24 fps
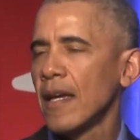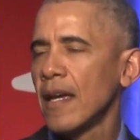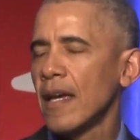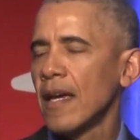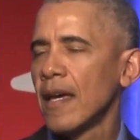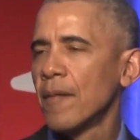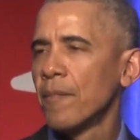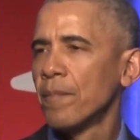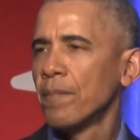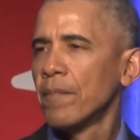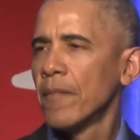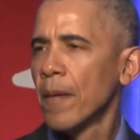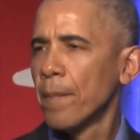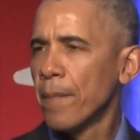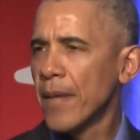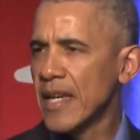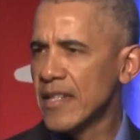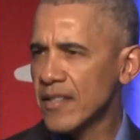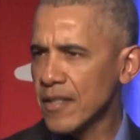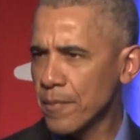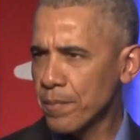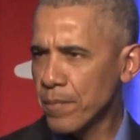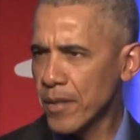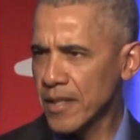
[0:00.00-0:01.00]
and
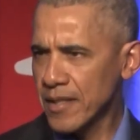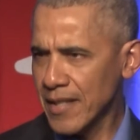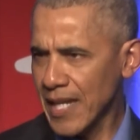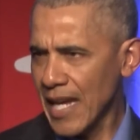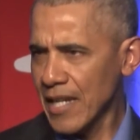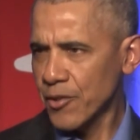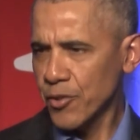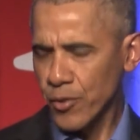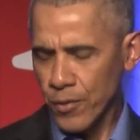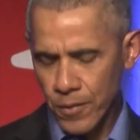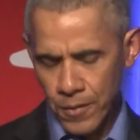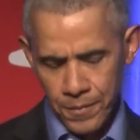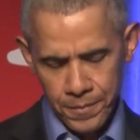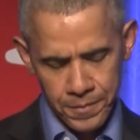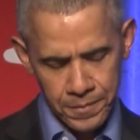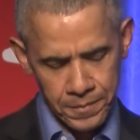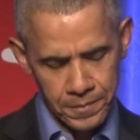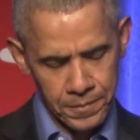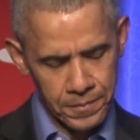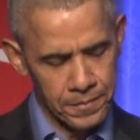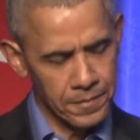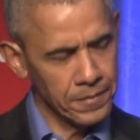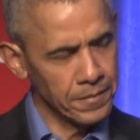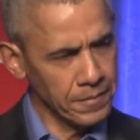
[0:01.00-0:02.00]
amazing potential
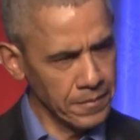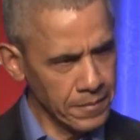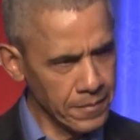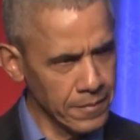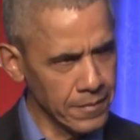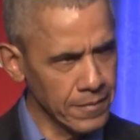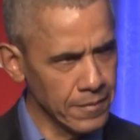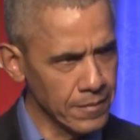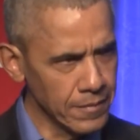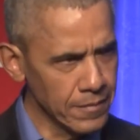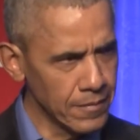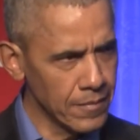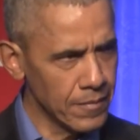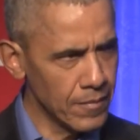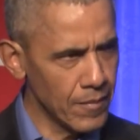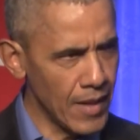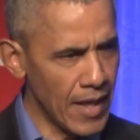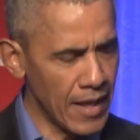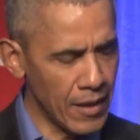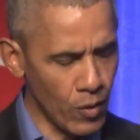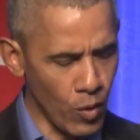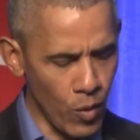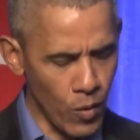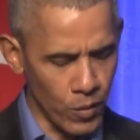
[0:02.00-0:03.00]

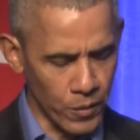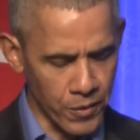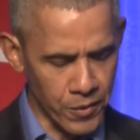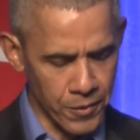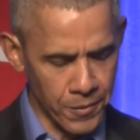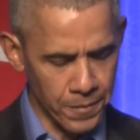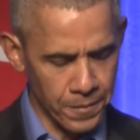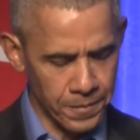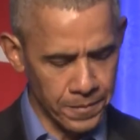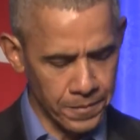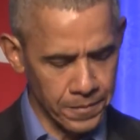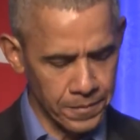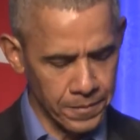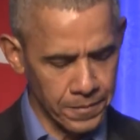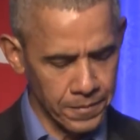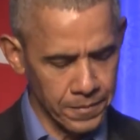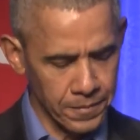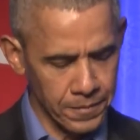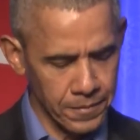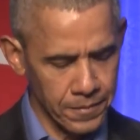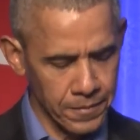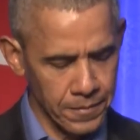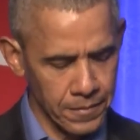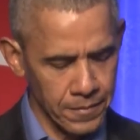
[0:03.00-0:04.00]
that holds.
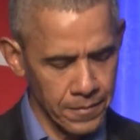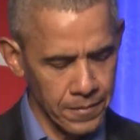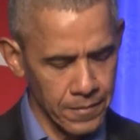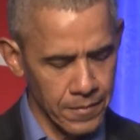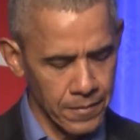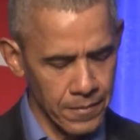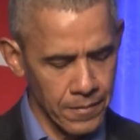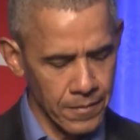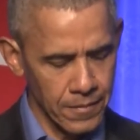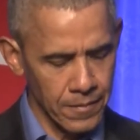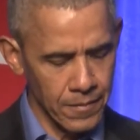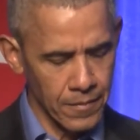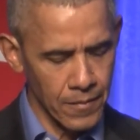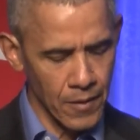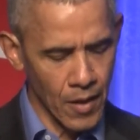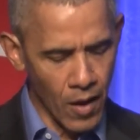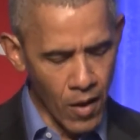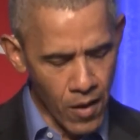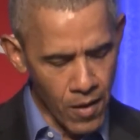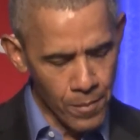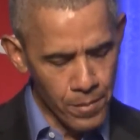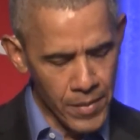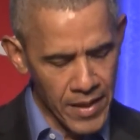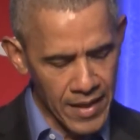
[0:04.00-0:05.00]

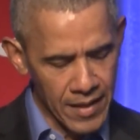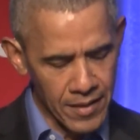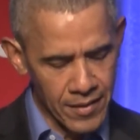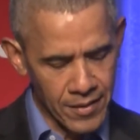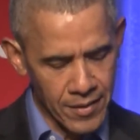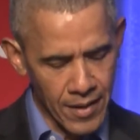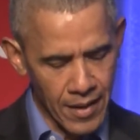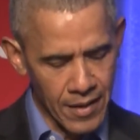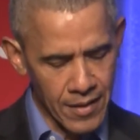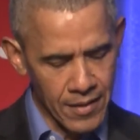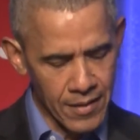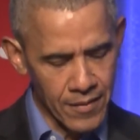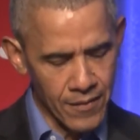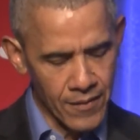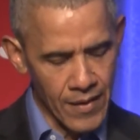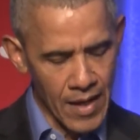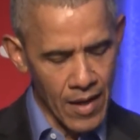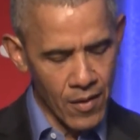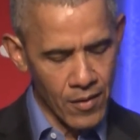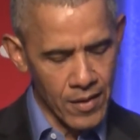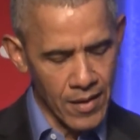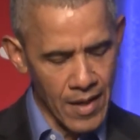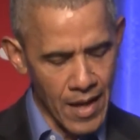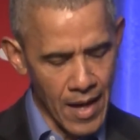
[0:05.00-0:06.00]
Our biggest cities have
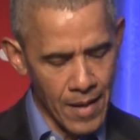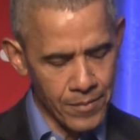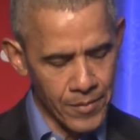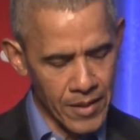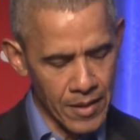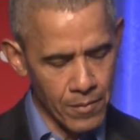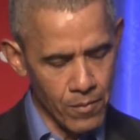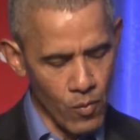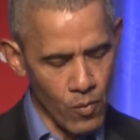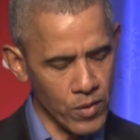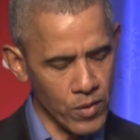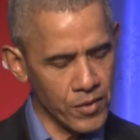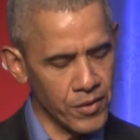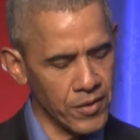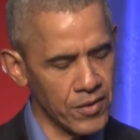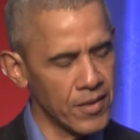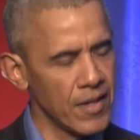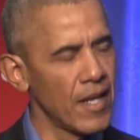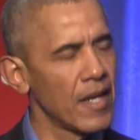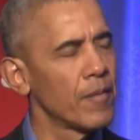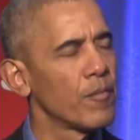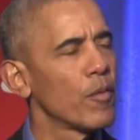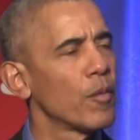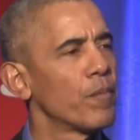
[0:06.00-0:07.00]
now adopted
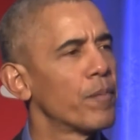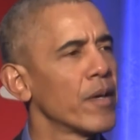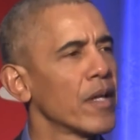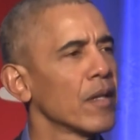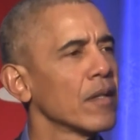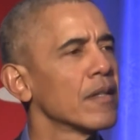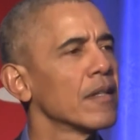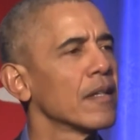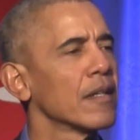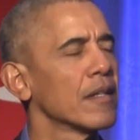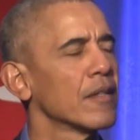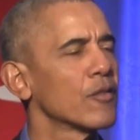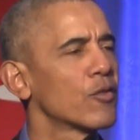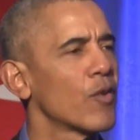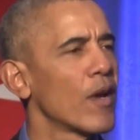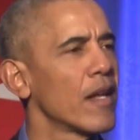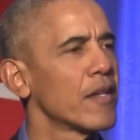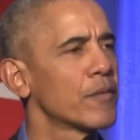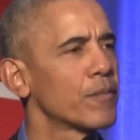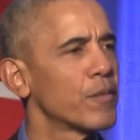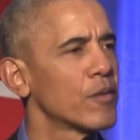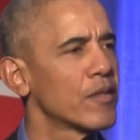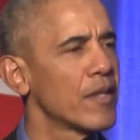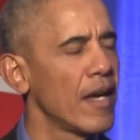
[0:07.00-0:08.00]
sustainable building and
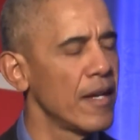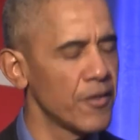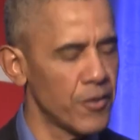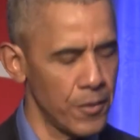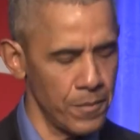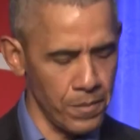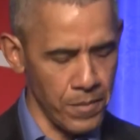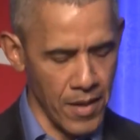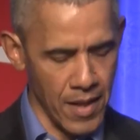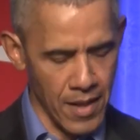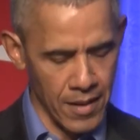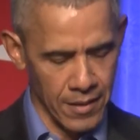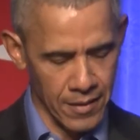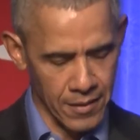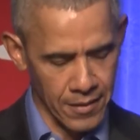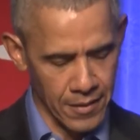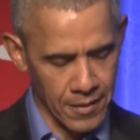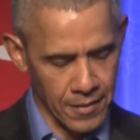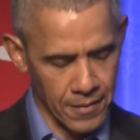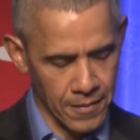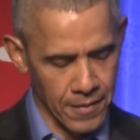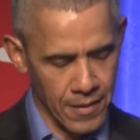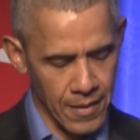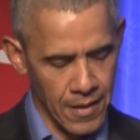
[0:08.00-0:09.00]
transportation
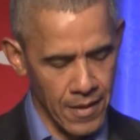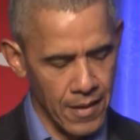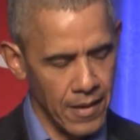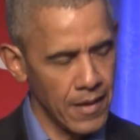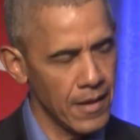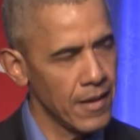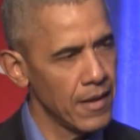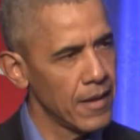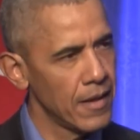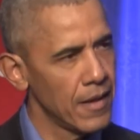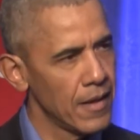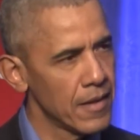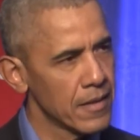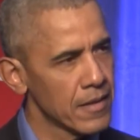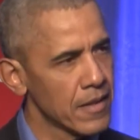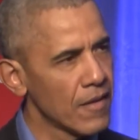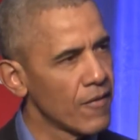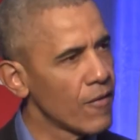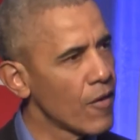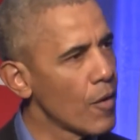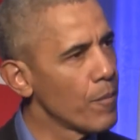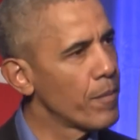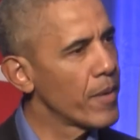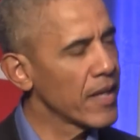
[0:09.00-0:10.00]
policies.
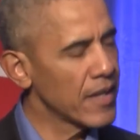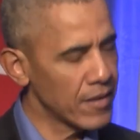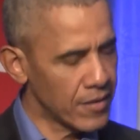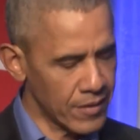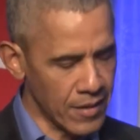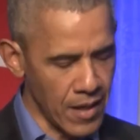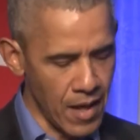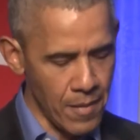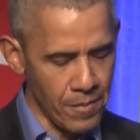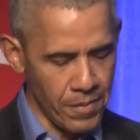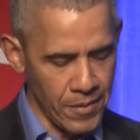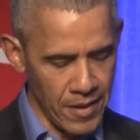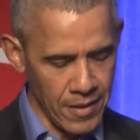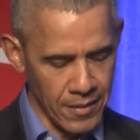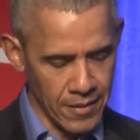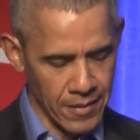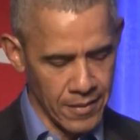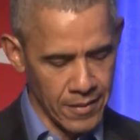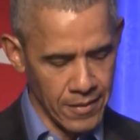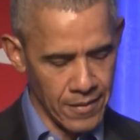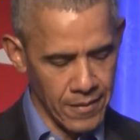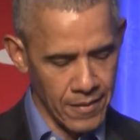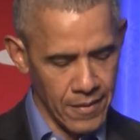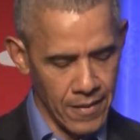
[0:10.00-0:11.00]
Some of our biggest
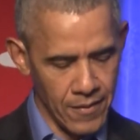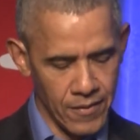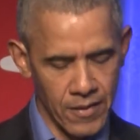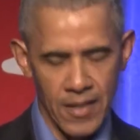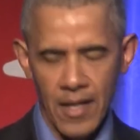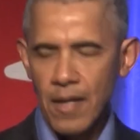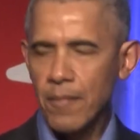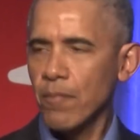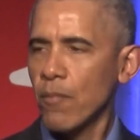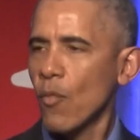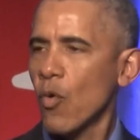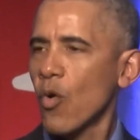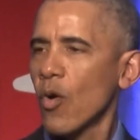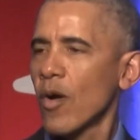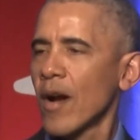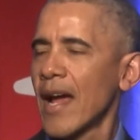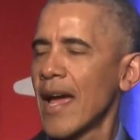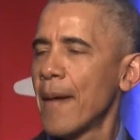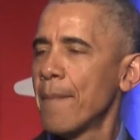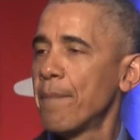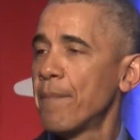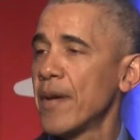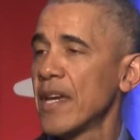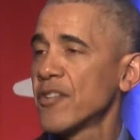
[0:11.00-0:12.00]
companies have set more
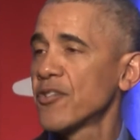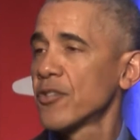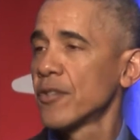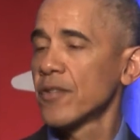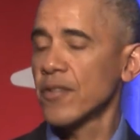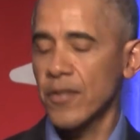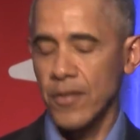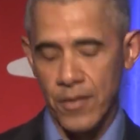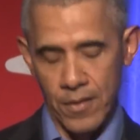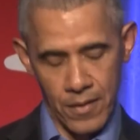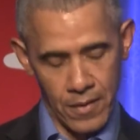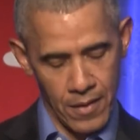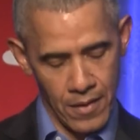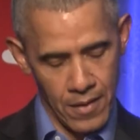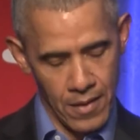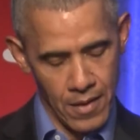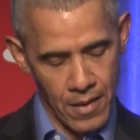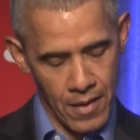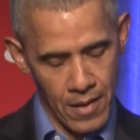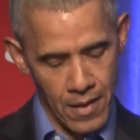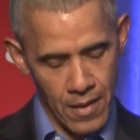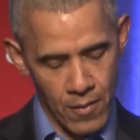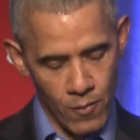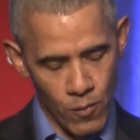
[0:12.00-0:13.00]
ambitious
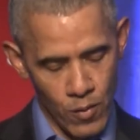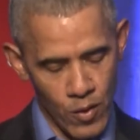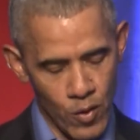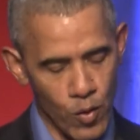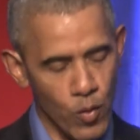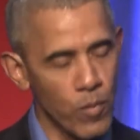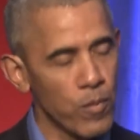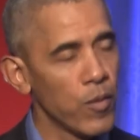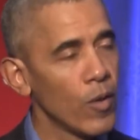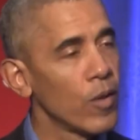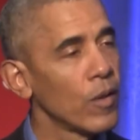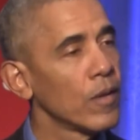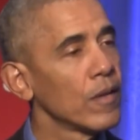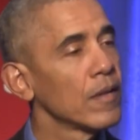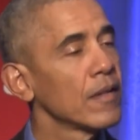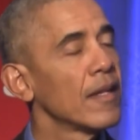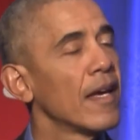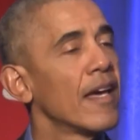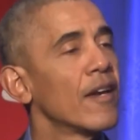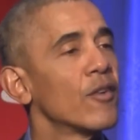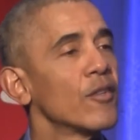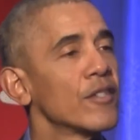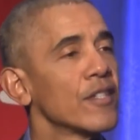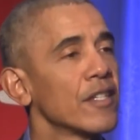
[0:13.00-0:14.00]
renewable
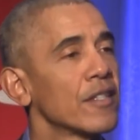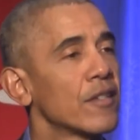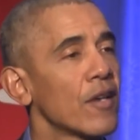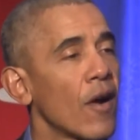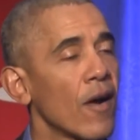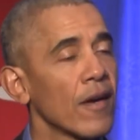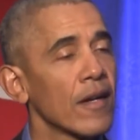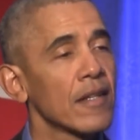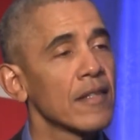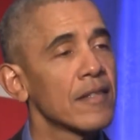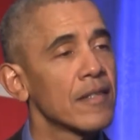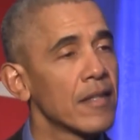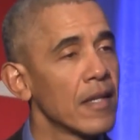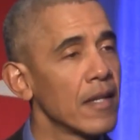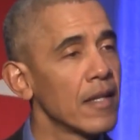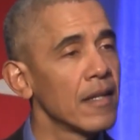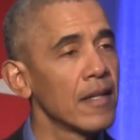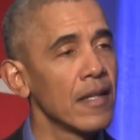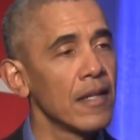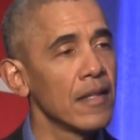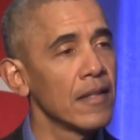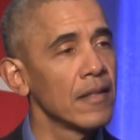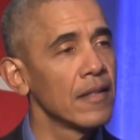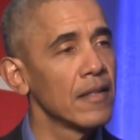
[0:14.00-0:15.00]
energy targets
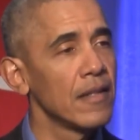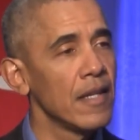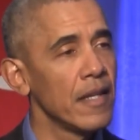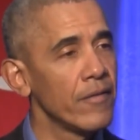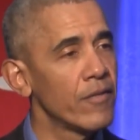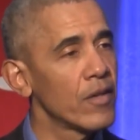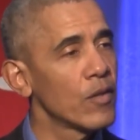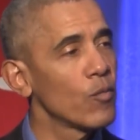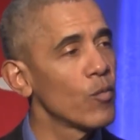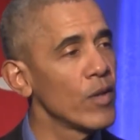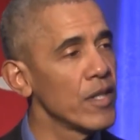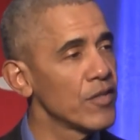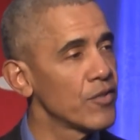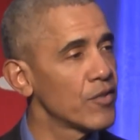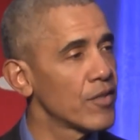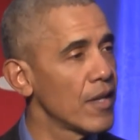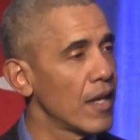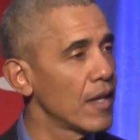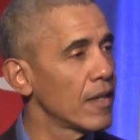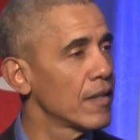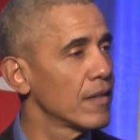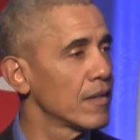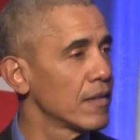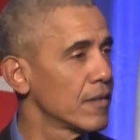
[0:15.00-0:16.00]
than even we
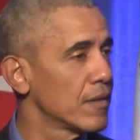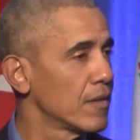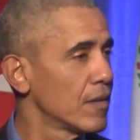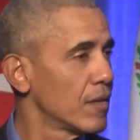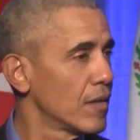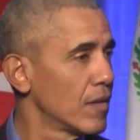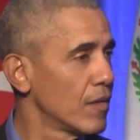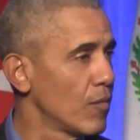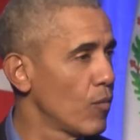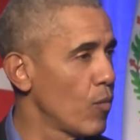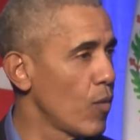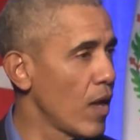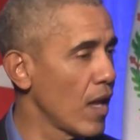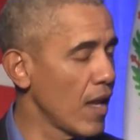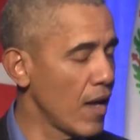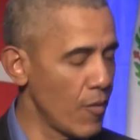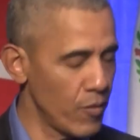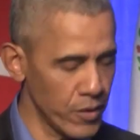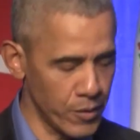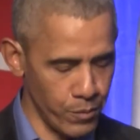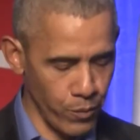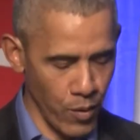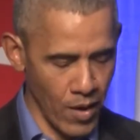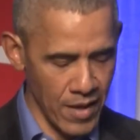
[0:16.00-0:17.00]
set while I
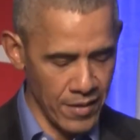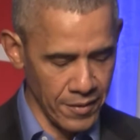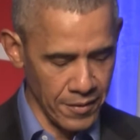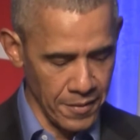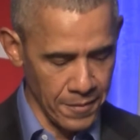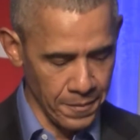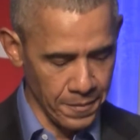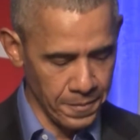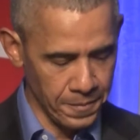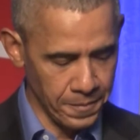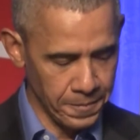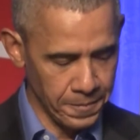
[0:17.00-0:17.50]
was president.